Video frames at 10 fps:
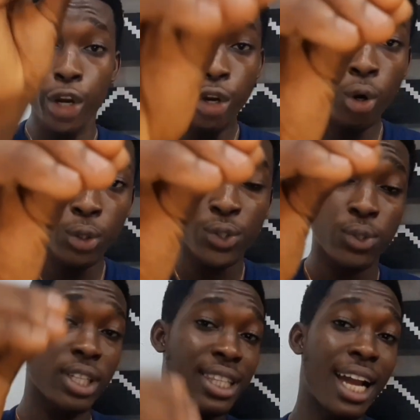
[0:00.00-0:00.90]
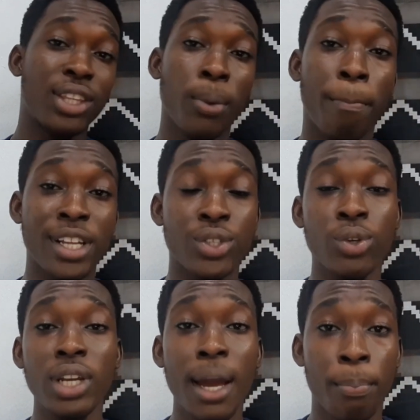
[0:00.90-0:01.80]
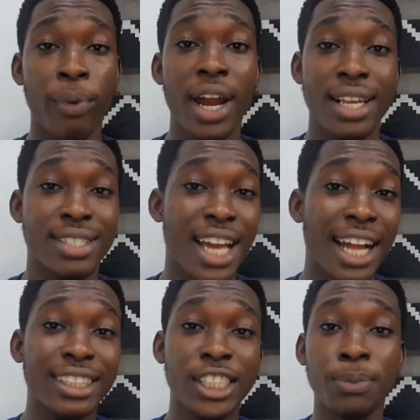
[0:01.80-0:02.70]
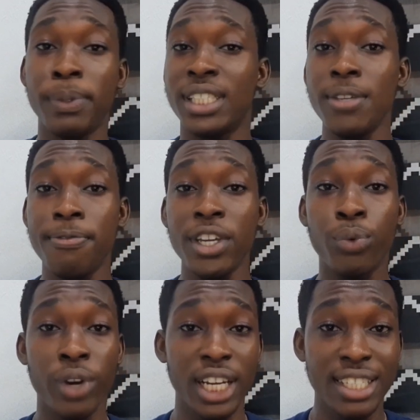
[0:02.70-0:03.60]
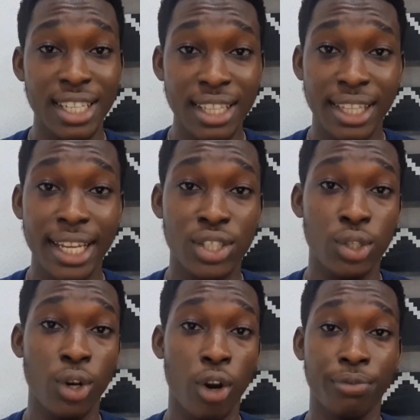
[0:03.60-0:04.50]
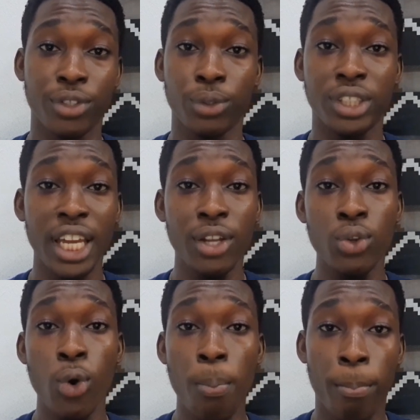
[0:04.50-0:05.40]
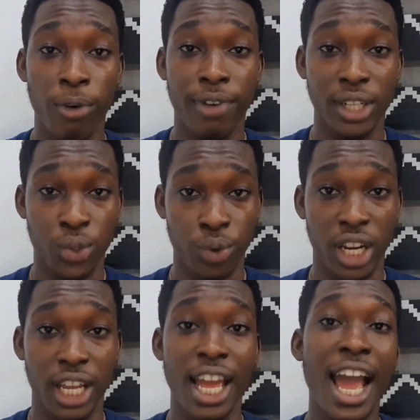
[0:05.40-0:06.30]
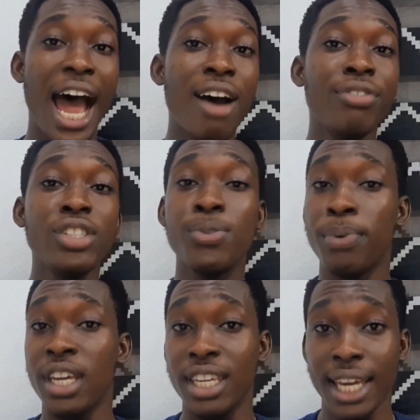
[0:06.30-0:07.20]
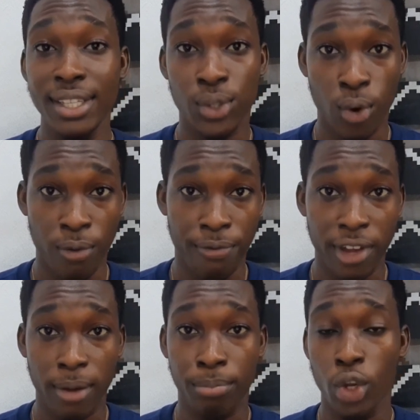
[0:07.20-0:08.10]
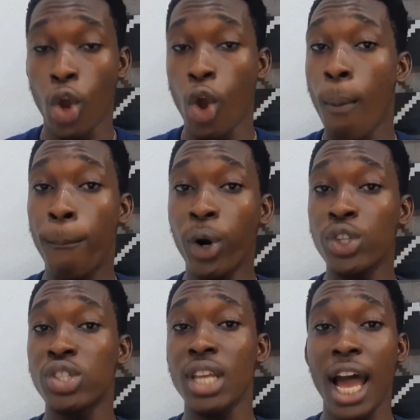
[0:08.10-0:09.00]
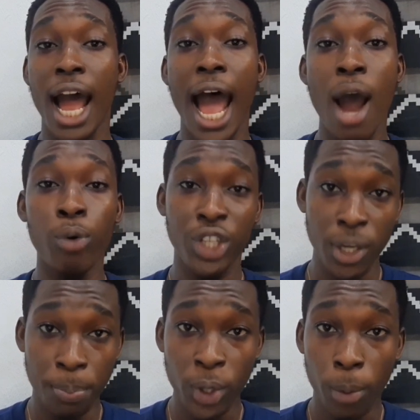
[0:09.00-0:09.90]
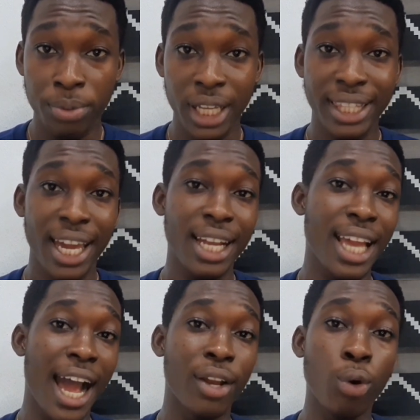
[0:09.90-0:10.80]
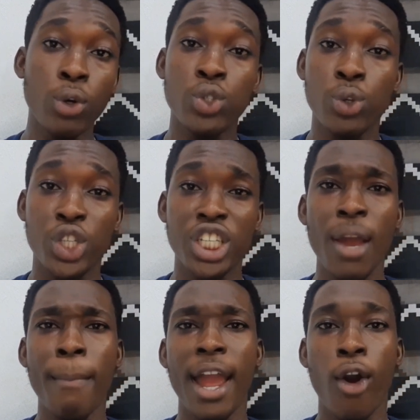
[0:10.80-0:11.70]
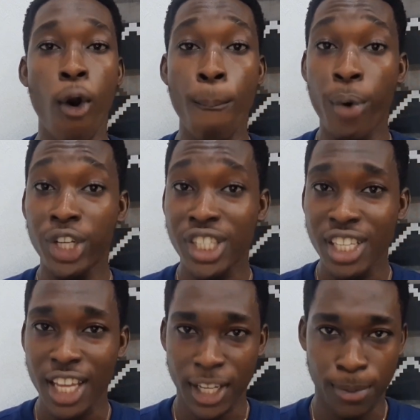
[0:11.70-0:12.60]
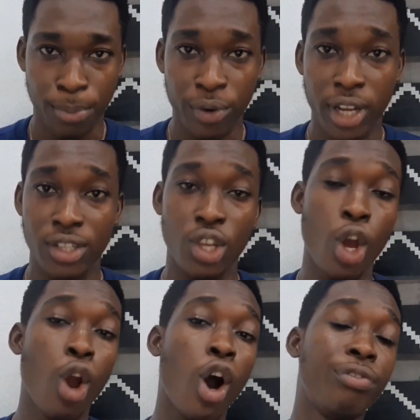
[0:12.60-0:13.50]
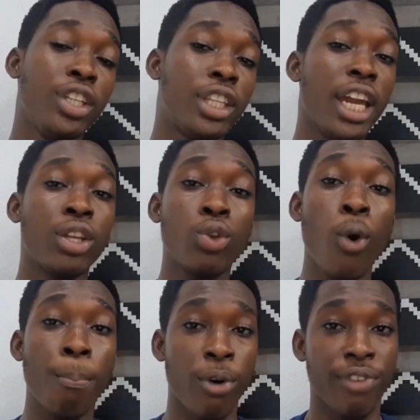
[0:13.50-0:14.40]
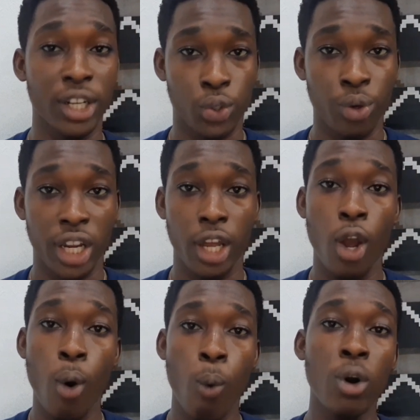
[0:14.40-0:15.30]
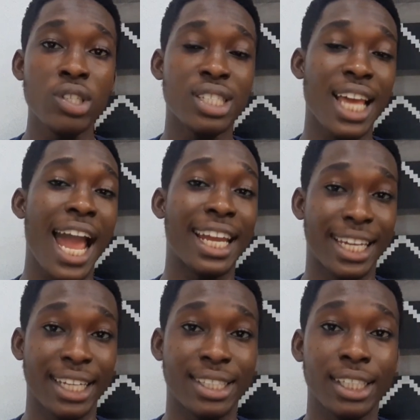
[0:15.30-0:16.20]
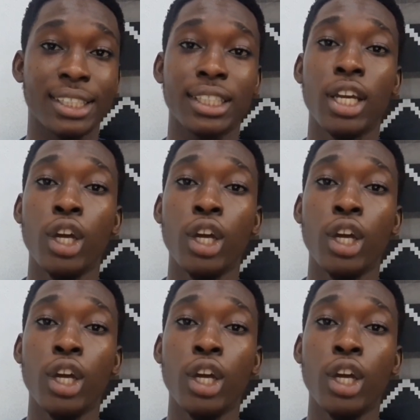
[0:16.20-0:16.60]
Note that the particular price and the specific releasing dates of the Tecno Pova 3 haven't been yet confirmed, but I will keep you updated and also share my unboxing experience of the Tecno Pova 3 once I get it.